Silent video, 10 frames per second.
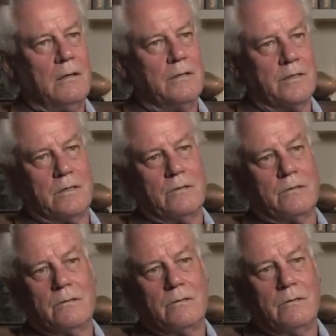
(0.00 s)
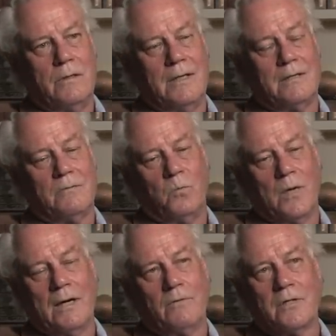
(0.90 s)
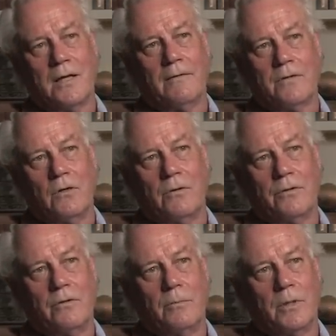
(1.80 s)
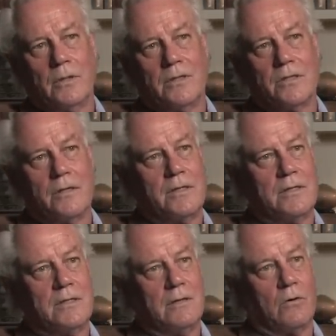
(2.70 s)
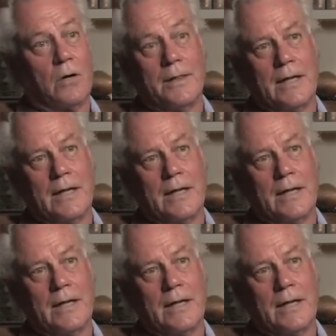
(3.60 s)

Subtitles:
as it goes through, as whatever's left going through the building or on